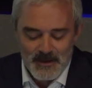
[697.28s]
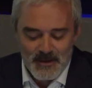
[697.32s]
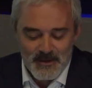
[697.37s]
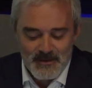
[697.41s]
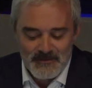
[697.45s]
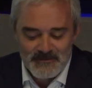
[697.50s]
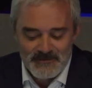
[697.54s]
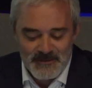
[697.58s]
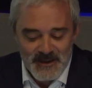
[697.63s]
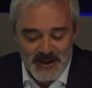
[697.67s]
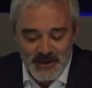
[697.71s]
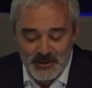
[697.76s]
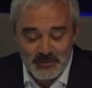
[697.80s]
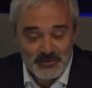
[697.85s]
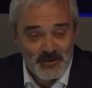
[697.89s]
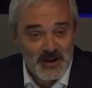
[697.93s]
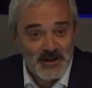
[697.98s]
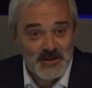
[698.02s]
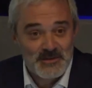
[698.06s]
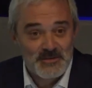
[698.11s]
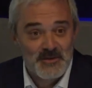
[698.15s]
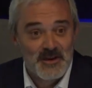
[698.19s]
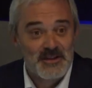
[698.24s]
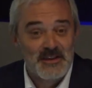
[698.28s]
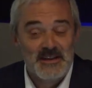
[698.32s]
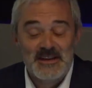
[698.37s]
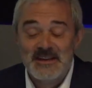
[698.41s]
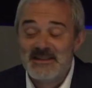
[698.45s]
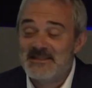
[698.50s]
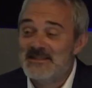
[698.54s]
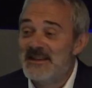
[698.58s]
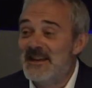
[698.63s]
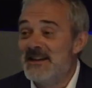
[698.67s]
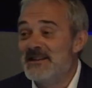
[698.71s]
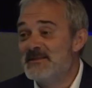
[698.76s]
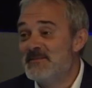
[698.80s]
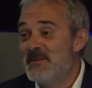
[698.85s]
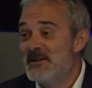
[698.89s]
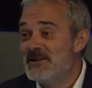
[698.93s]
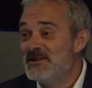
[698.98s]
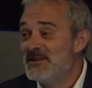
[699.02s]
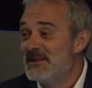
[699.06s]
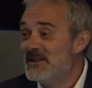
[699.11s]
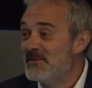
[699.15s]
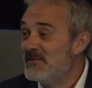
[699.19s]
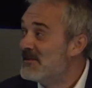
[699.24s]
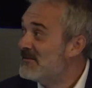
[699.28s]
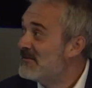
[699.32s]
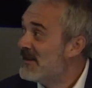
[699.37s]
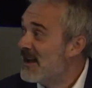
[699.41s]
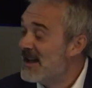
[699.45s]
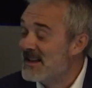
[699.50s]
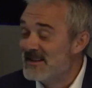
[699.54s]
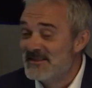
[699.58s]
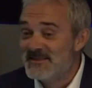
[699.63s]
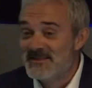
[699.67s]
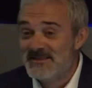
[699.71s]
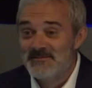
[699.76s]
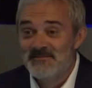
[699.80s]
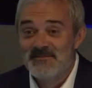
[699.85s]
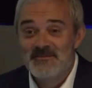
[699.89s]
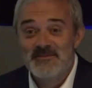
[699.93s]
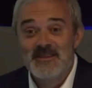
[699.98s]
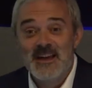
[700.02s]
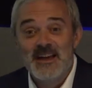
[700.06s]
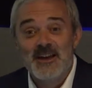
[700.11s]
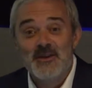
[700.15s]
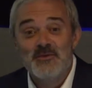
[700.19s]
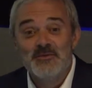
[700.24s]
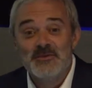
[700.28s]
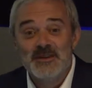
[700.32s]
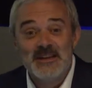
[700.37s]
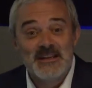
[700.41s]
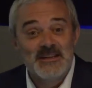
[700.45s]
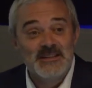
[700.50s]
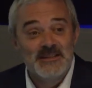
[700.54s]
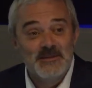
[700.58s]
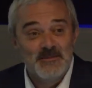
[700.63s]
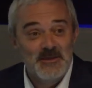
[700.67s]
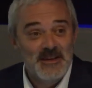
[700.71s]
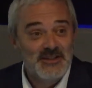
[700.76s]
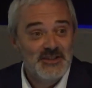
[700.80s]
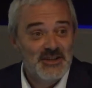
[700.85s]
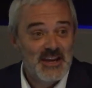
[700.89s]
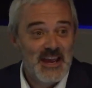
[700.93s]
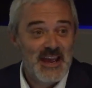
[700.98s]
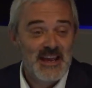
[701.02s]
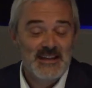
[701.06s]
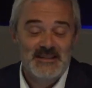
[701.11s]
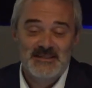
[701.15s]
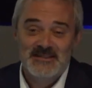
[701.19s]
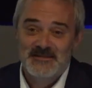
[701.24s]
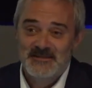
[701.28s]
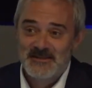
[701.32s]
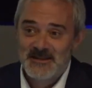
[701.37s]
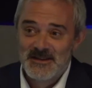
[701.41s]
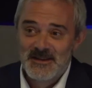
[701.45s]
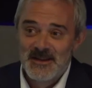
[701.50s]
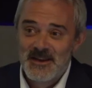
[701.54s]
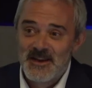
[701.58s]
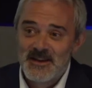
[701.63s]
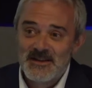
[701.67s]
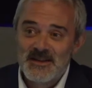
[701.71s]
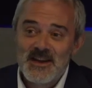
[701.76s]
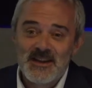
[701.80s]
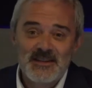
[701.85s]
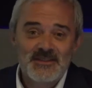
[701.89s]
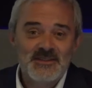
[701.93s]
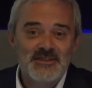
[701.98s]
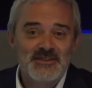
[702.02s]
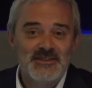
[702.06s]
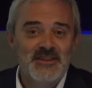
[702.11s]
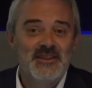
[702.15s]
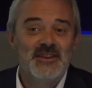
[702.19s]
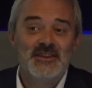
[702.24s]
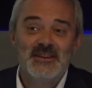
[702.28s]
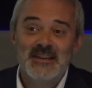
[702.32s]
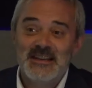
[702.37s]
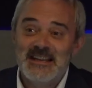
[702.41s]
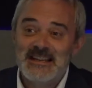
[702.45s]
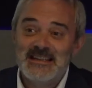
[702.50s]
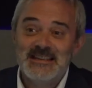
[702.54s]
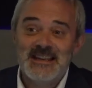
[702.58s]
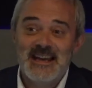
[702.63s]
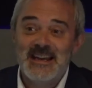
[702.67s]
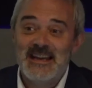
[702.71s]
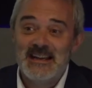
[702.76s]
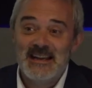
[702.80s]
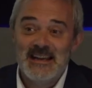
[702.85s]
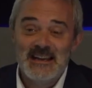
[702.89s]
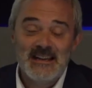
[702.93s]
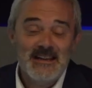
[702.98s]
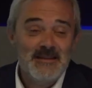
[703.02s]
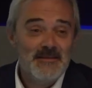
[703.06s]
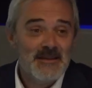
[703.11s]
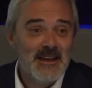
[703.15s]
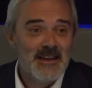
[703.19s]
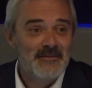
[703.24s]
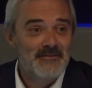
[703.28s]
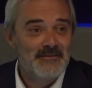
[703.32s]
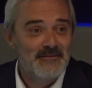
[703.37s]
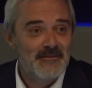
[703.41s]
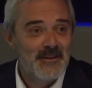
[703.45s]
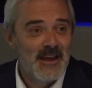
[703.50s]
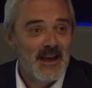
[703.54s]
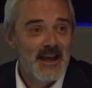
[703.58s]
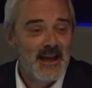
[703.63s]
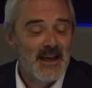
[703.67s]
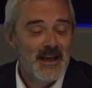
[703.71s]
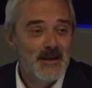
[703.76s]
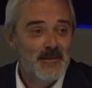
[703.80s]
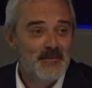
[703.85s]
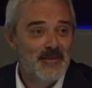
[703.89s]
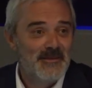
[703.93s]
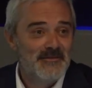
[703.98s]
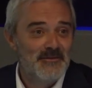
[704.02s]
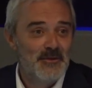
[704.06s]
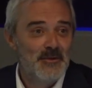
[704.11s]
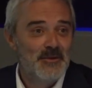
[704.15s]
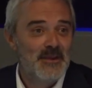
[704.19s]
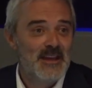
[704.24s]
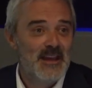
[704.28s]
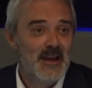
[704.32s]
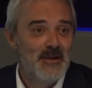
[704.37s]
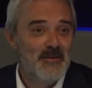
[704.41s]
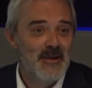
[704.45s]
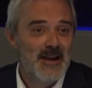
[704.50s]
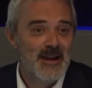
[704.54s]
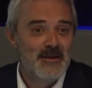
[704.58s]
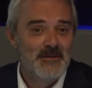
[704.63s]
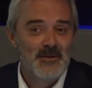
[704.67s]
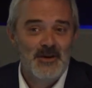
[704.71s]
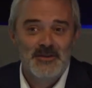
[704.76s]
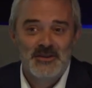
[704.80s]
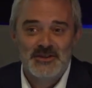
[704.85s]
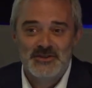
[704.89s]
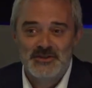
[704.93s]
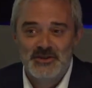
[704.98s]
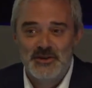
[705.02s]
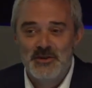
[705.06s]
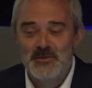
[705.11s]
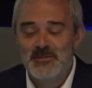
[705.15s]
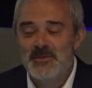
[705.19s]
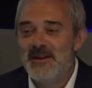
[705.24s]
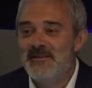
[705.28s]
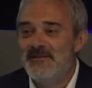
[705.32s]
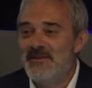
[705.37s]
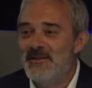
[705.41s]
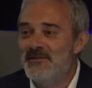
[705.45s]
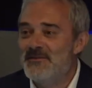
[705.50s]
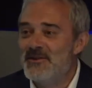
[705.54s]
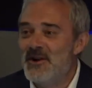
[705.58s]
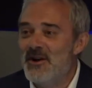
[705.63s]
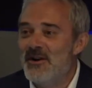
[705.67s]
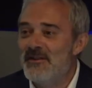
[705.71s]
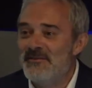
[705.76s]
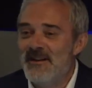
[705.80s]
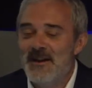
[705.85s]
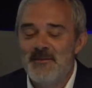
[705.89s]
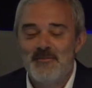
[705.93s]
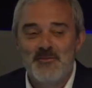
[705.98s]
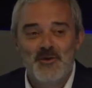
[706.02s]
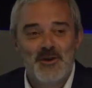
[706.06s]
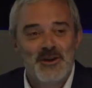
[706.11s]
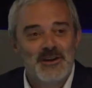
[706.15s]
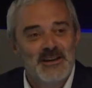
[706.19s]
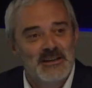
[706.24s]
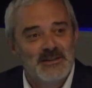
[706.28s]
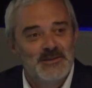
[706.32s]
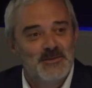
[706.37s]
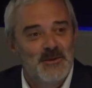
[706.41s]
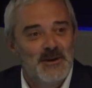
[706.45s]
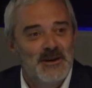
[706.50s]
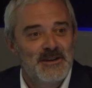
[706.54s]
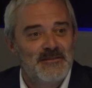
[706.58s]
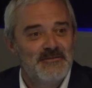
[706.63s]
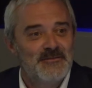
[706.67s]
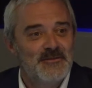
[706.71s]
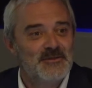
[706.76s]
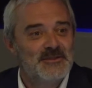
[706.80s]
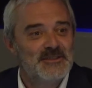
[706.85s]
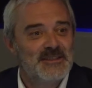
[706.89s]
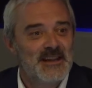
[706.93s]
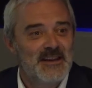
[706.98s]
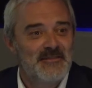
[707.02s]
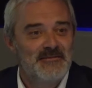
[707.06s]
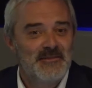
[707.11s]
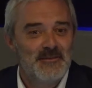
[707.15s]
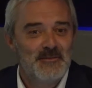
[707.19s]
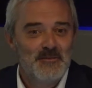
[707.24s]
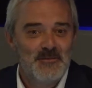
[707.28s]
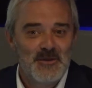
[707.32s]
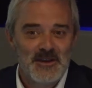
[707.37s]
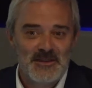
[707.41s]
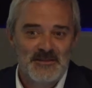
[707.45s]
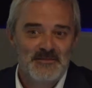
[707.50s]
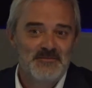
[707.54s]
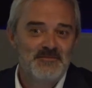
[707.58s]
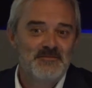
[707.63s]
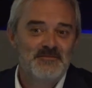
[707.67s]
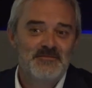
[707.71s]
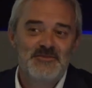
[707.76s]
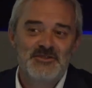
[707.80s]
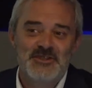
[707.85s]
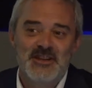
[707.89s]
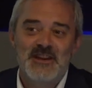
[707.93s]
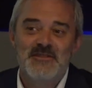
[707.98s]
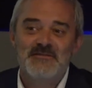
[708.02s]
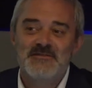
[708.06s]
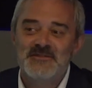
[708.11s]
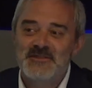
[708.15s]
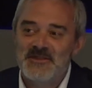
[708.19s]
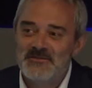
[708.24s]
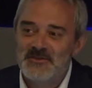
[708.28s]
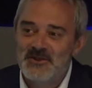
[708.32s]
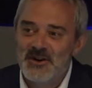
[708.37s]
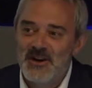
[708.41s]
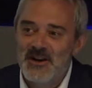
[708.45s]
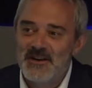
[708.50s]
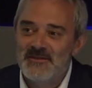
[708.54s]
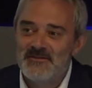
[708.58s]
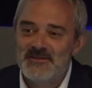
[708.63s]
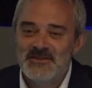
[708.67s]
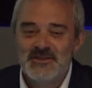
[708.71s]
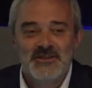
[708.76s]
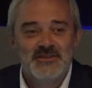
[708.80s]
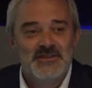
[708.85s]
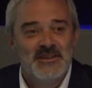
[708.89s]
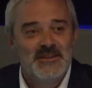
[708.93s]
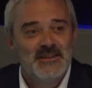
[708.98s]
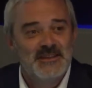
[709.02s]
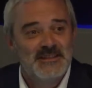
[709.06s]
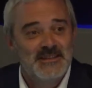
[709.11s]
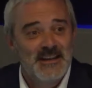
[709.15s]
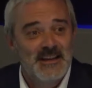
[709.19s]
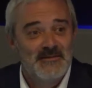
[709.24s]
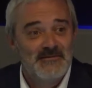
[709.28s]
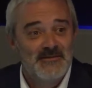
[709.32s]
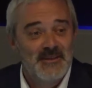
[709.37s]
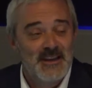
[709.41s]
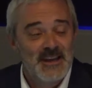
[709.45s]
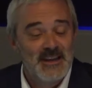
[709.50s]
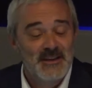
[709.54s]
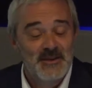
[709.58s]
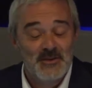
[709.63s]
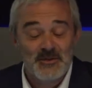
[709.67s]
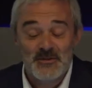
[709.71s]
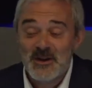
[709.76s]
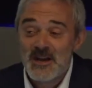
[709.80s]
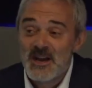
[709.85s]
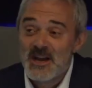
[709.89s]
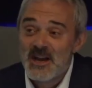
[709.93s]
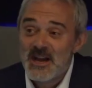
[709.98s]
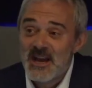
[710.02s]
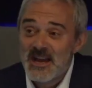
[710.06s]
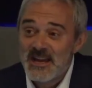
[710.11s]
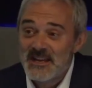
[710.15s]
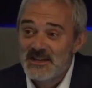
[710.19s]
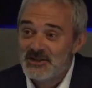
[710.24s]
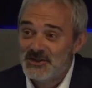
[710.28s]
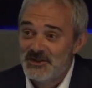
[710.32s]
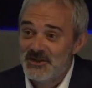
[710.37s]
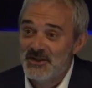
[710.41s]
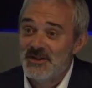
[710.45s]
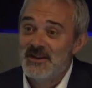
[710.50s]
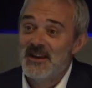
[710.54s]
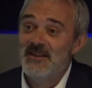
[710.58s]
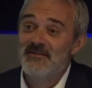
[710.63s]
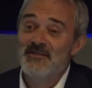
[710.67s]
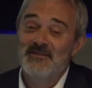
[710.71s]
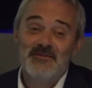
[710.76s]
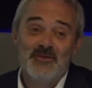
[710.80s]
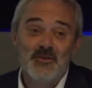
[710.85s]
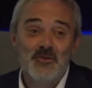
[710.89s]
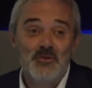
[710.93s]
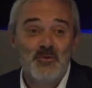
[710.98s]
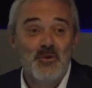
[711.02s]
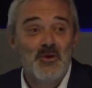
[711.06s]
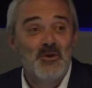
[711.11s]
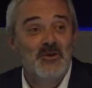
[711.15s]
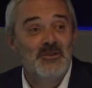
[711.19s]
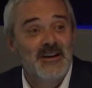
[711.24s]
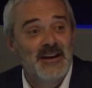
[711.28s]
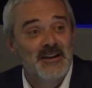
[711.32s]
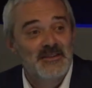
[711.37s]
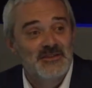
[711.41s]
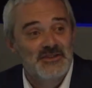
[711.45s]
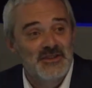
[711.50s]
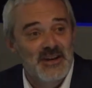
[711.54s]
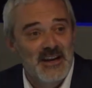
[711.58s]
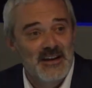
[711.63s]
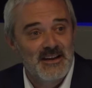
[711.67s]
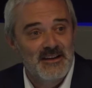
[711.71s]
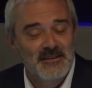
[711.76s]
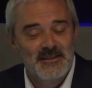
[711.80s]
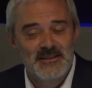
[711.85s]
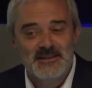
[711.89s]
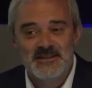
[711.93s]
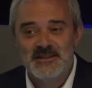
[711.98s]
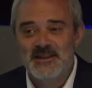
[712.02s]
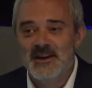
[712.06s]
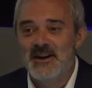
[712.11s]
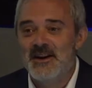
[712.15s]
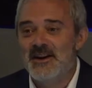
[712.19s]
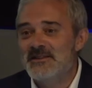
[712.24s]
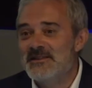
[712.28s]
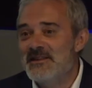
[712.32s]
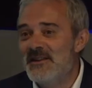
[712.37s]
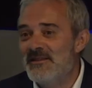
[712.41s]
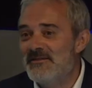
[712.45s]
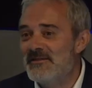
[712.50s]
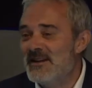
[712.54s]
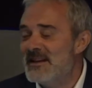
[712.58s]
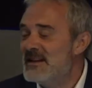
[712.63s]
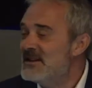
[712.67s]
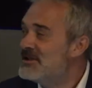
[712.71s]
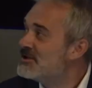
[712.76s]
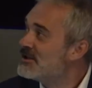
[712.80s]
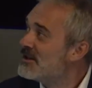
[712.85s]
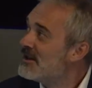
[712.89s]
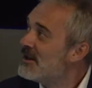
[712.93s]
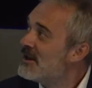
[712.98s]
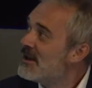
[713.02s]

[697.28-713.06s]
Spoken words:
Vehicle roadworthiness. Now, especially with vans, they all need to be checked, certainly daily, before they go out on a job. If you've got a van working 24/7 with shifts of drivers using the same vehicle, it should have a full walk-round check at the start of each